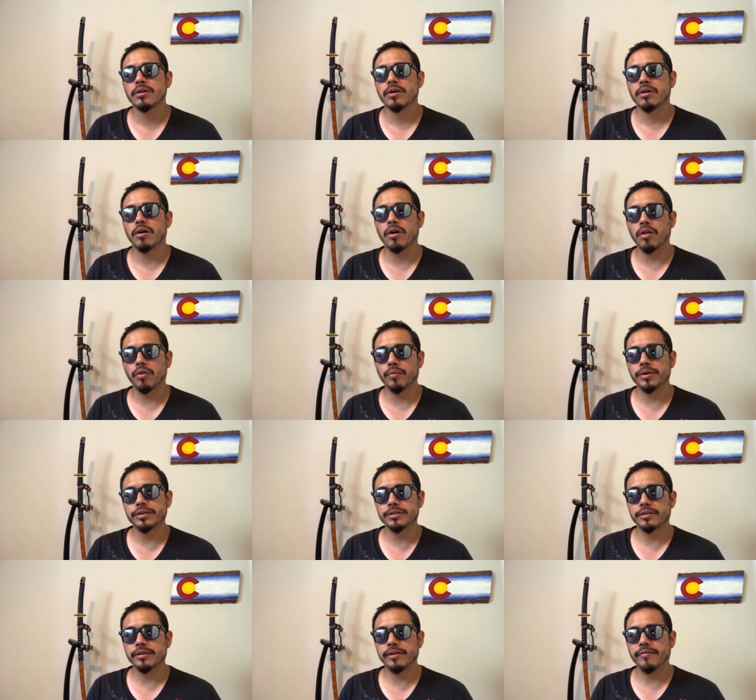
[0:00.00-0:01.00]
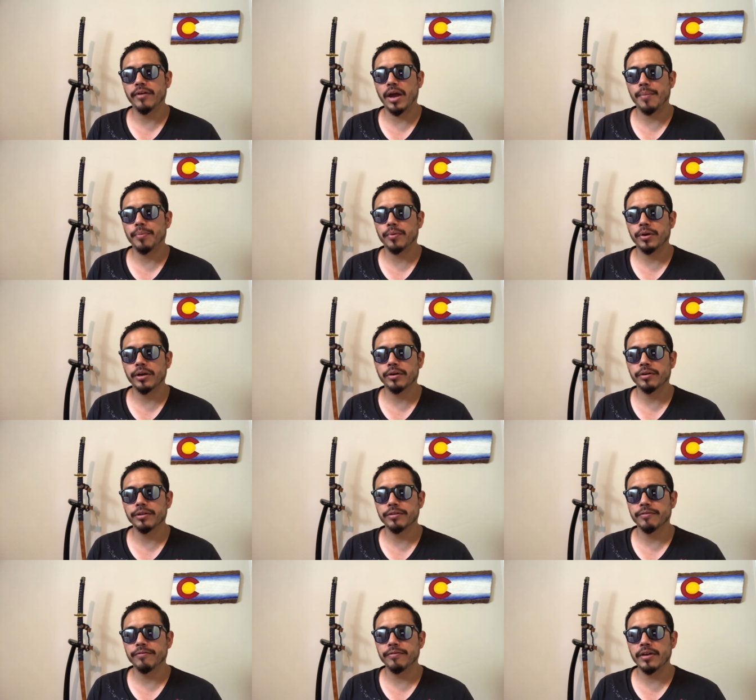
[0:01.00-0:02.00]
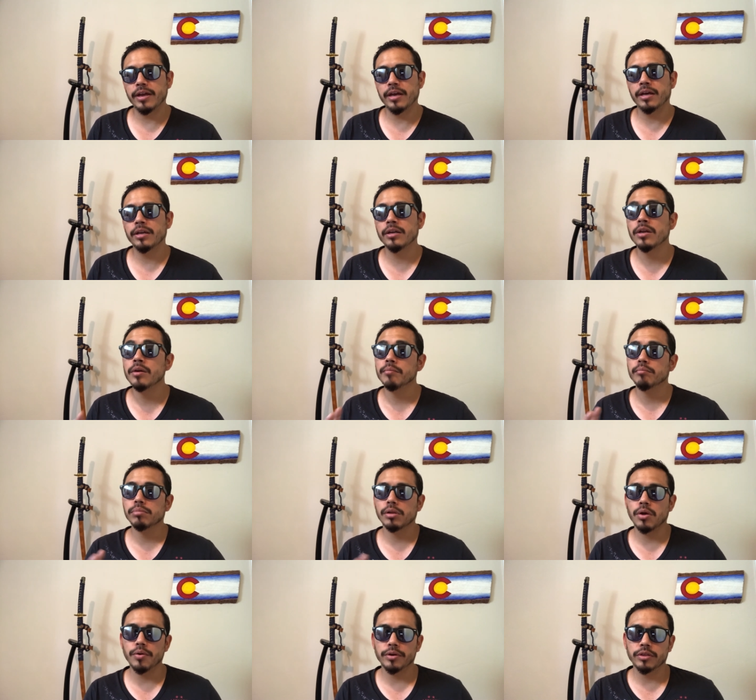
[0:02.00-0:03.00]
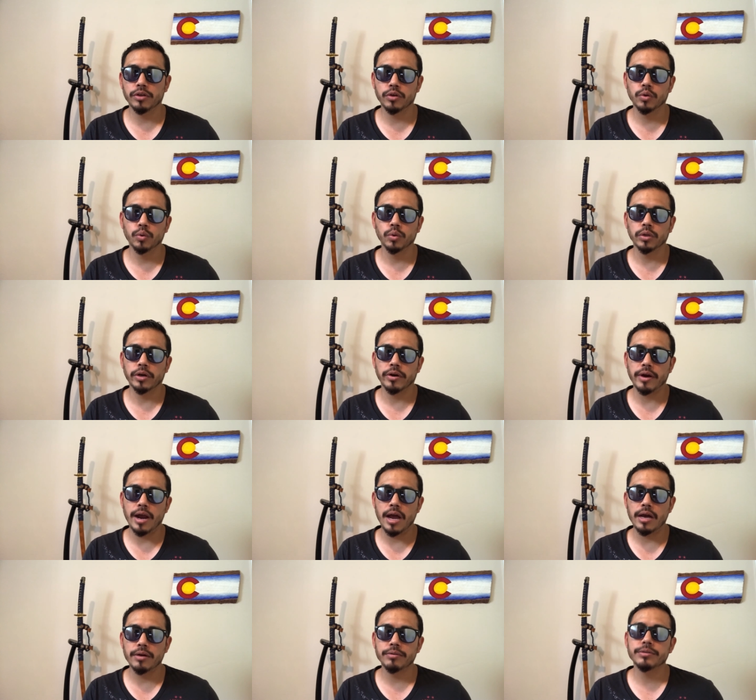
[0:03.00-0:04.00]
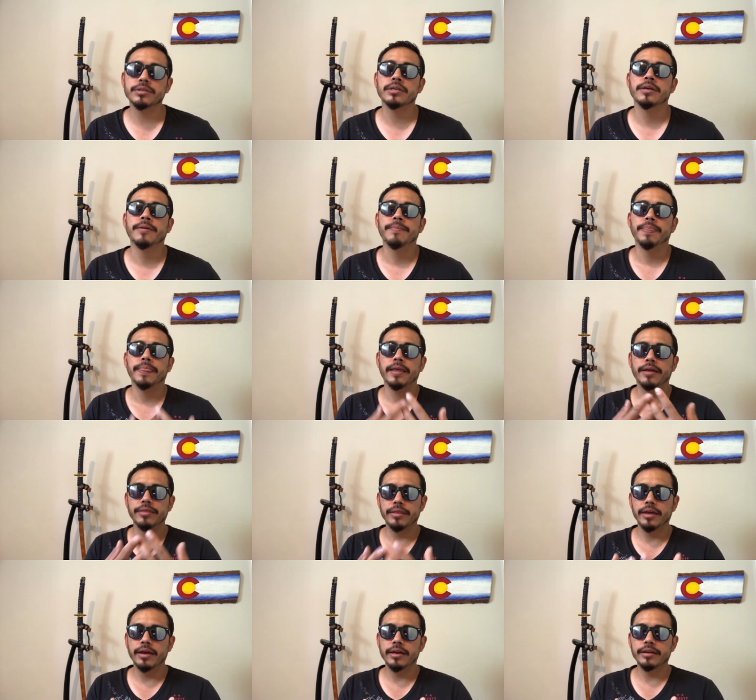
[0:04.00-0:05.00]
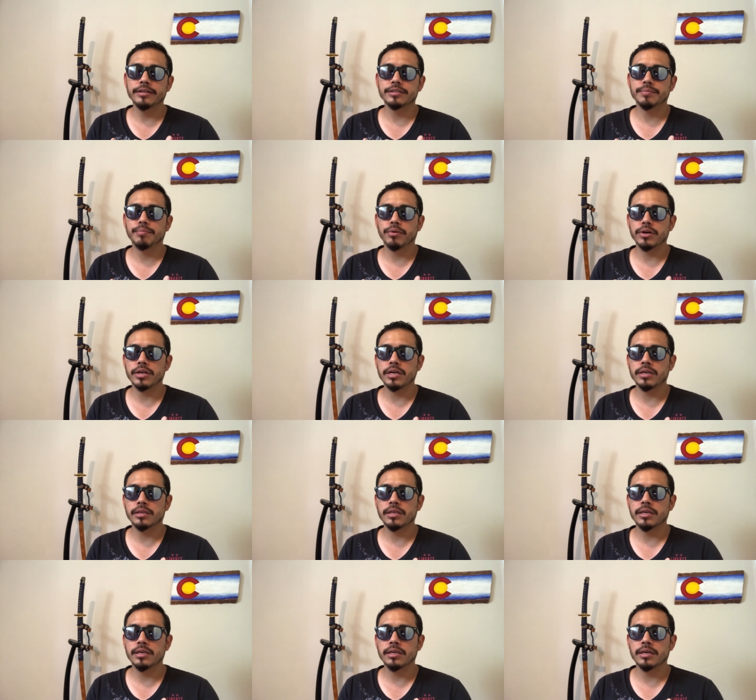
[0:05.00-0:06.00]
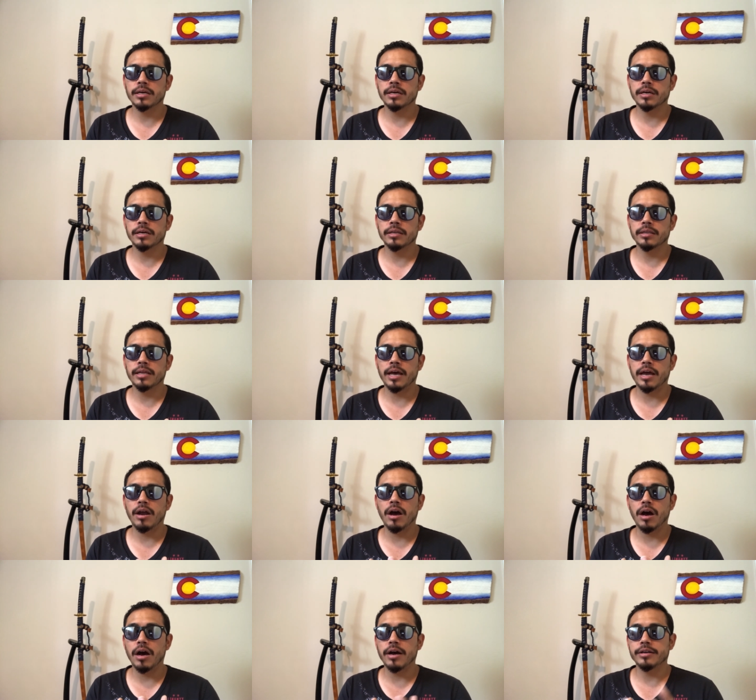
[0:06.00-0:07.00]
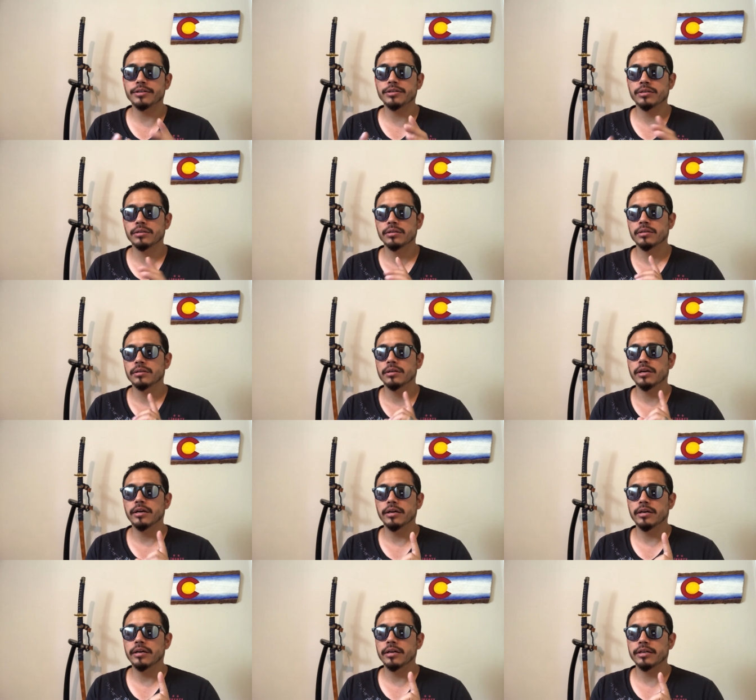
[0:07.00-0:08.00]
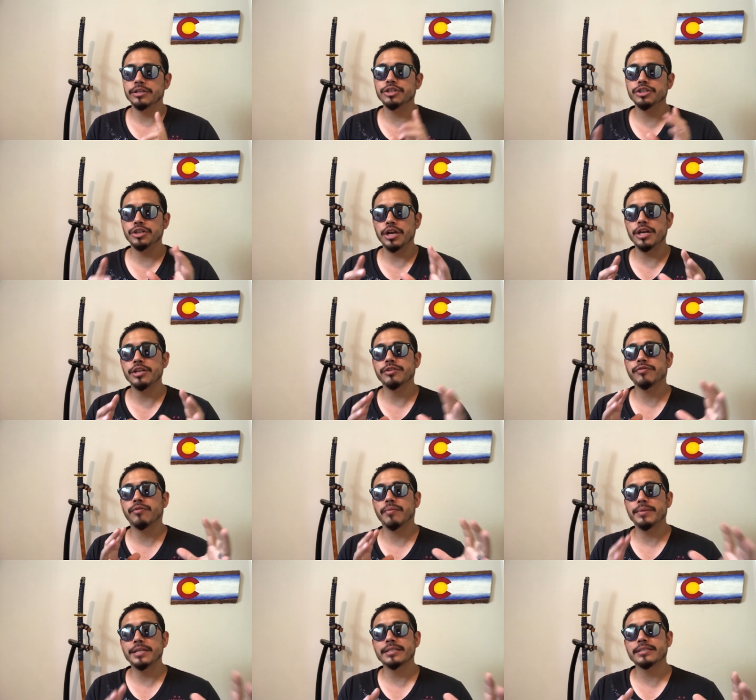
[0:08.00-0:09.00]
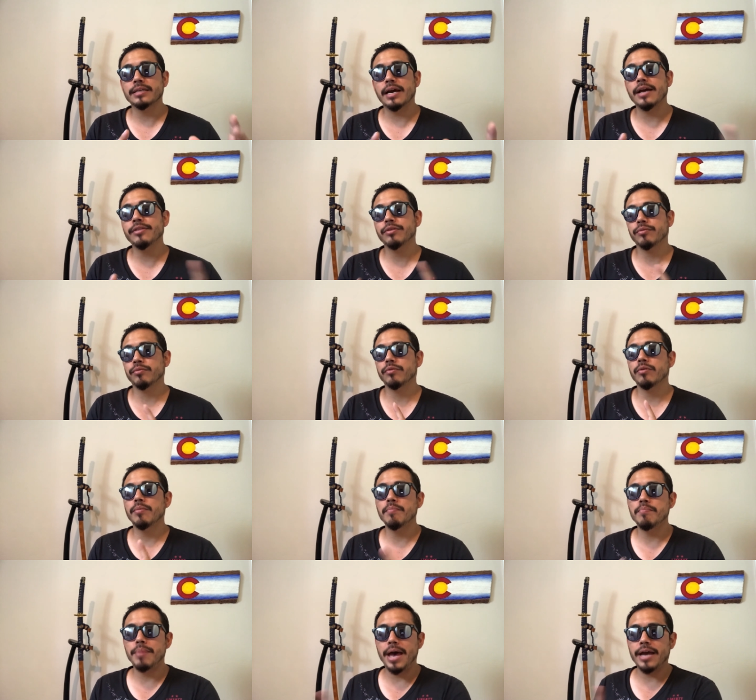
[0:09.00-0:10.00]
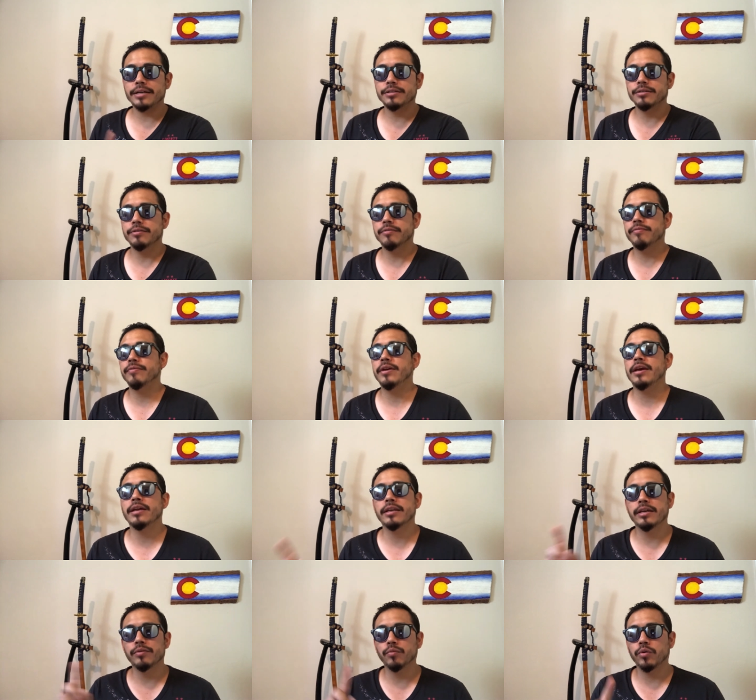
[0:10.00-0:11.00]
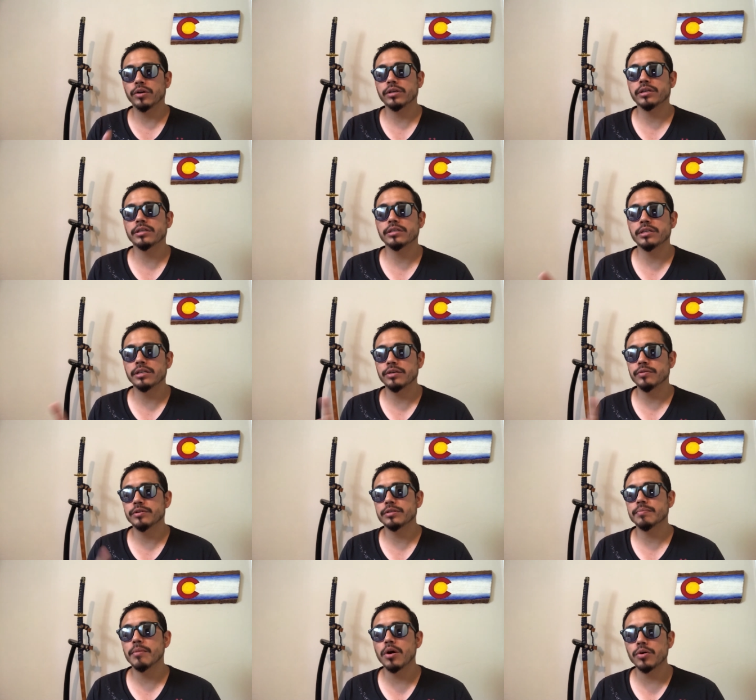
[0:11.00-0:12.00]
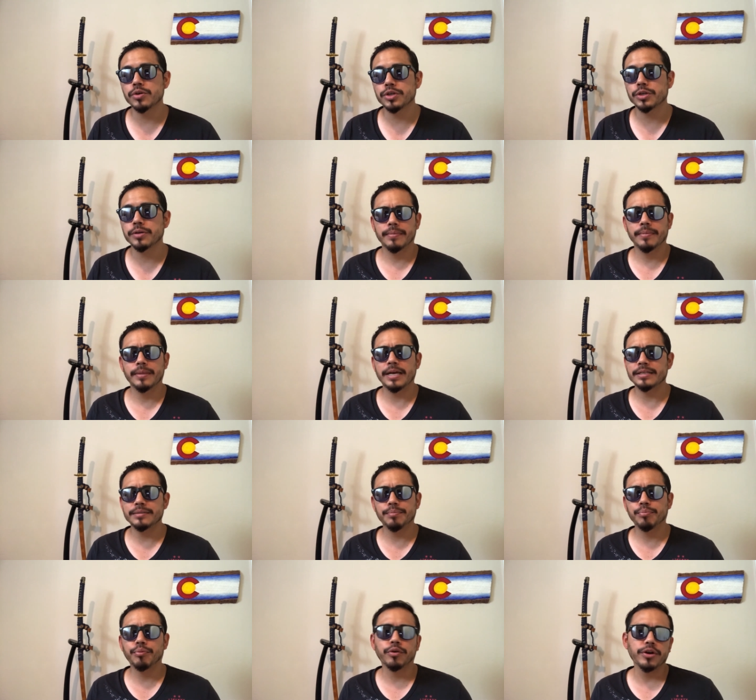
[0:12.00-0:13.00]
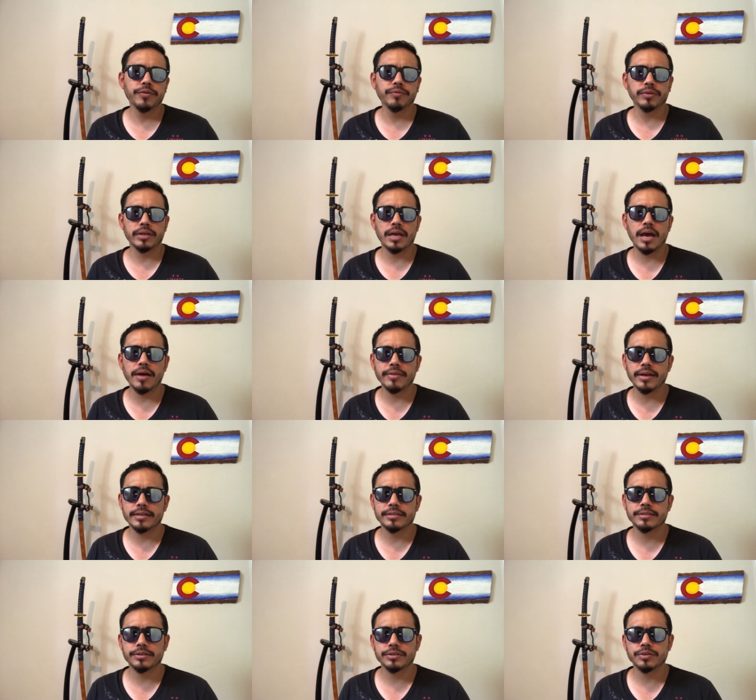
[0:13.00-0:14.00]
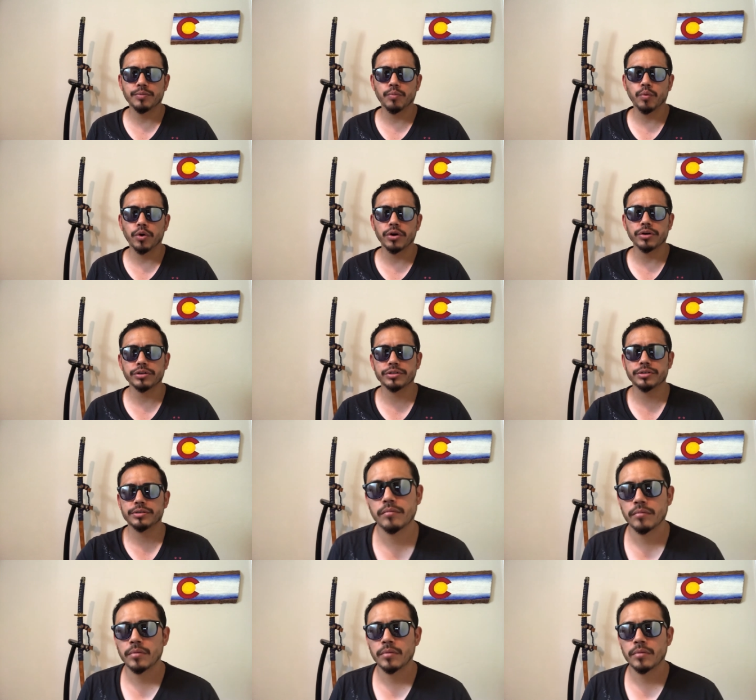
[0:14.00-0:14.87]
all the way to the evaporator in the fan, blowing the cool air out, and then it's bringing that hot exchange from inside the room back to the fan in one continuous motion. That's briefly how that system works.